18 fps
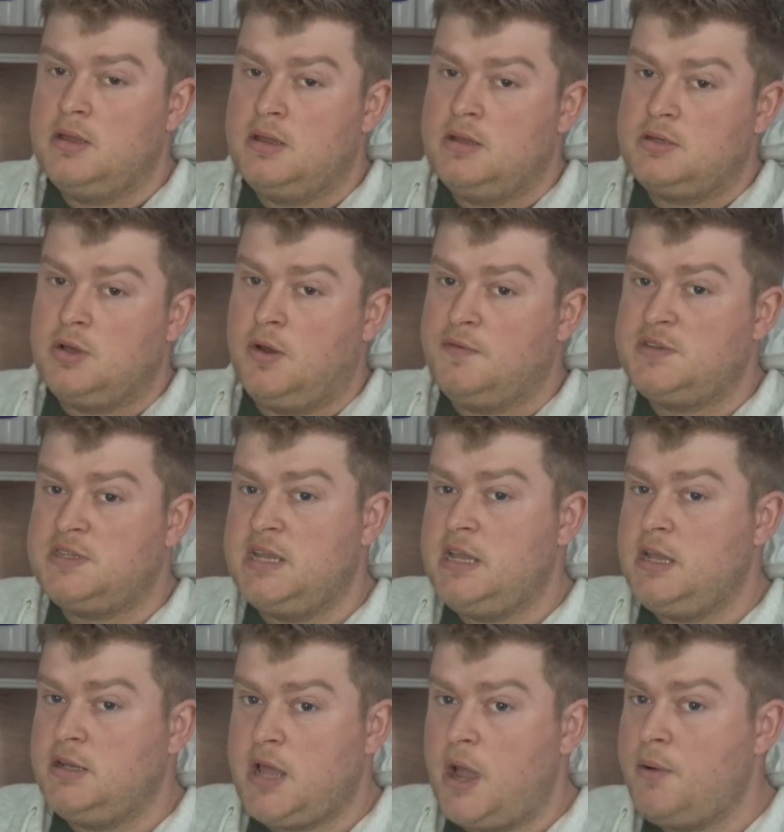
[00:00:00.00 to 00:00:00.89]
So
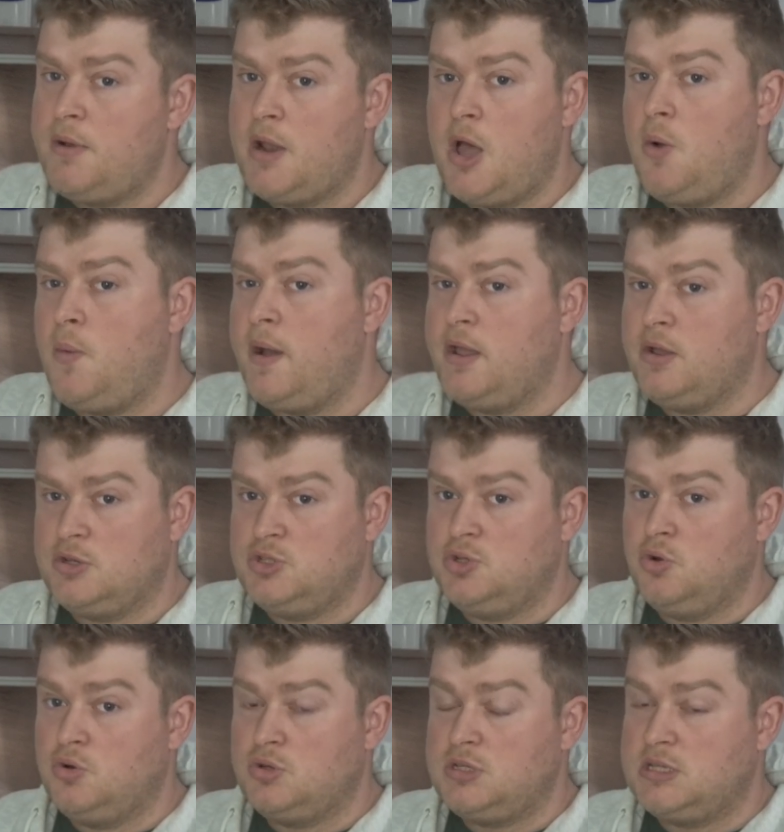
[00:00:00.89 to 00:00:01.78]
obviously you don't know where your
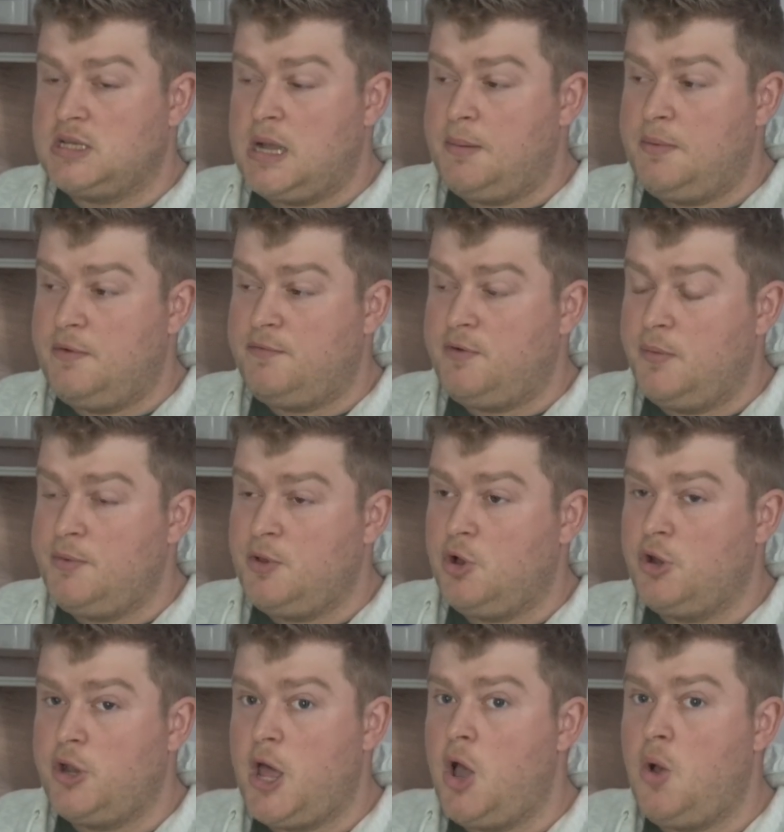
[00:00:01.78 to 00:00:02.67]
source is coming from. You've
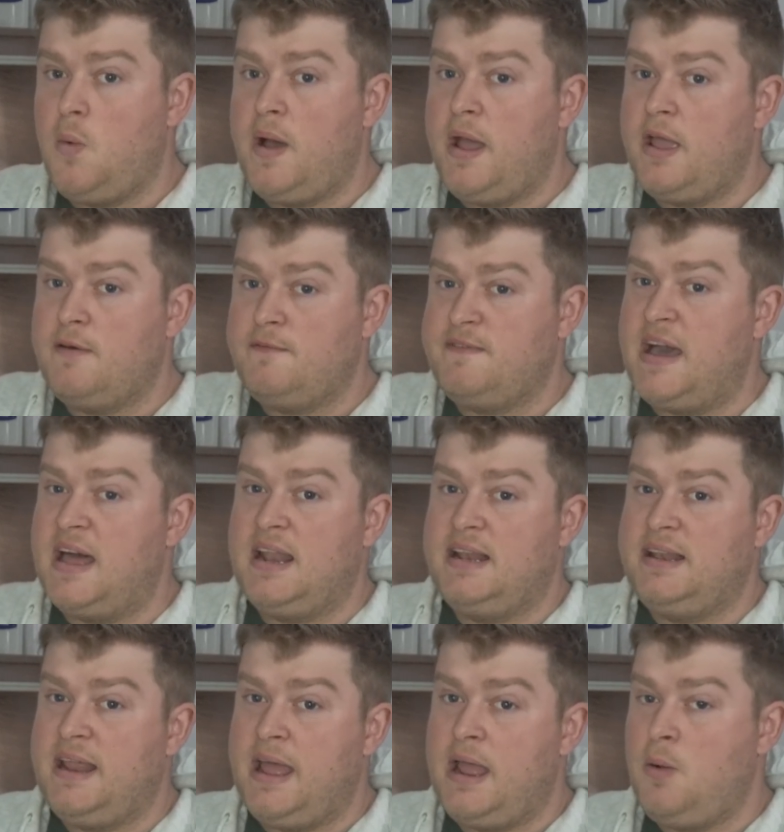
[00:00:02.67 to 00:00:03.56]
got no way of
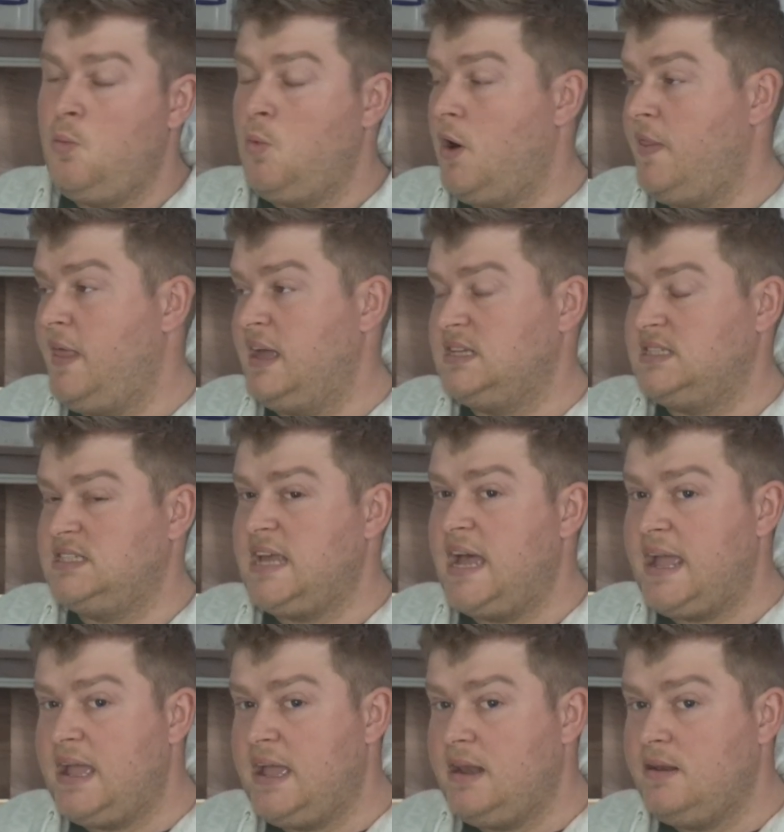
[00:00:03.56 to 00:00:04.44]
validating what they're
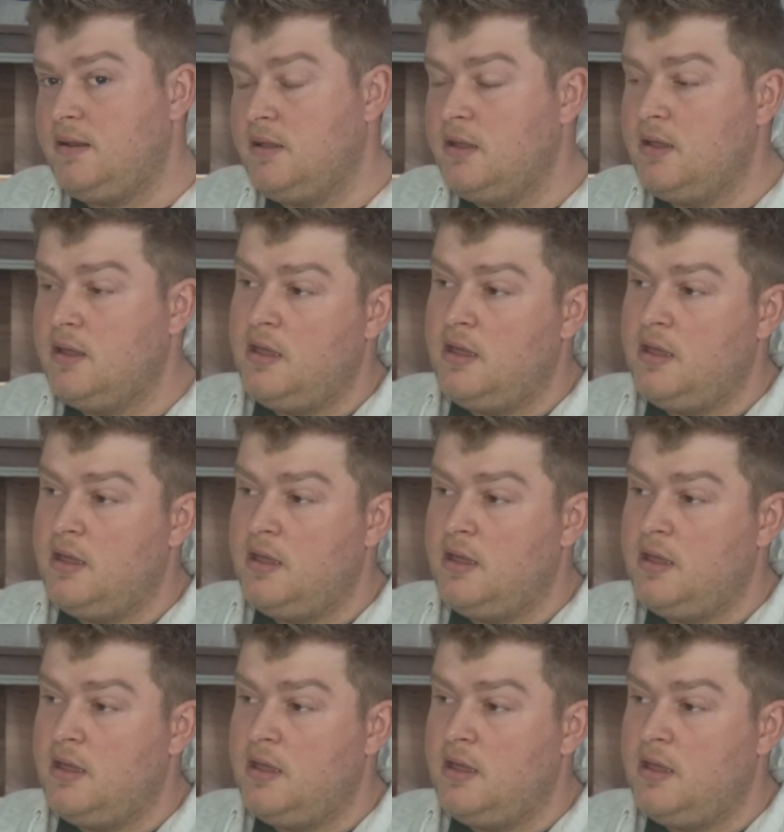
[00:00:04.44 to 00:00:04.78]
saying.